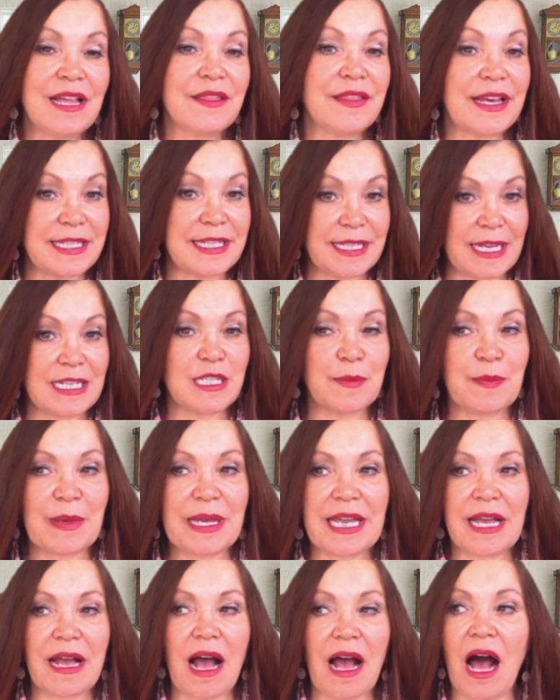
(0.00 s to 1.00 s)
They tend to
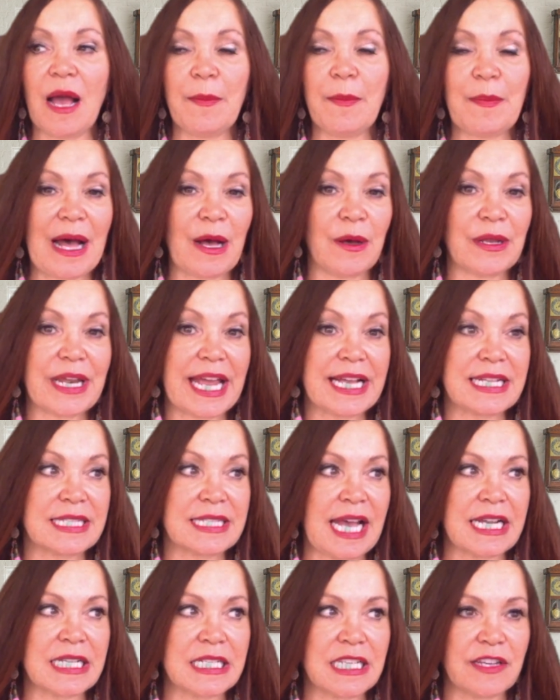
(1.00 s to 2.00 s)
be high powered
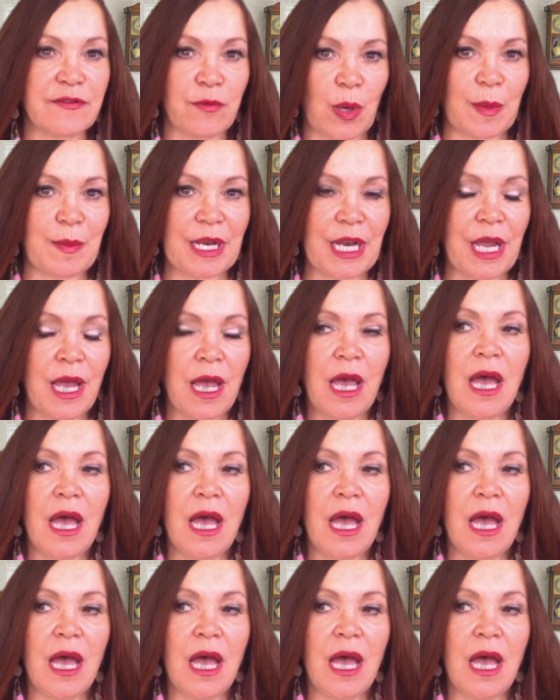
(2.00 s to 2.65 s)
executive women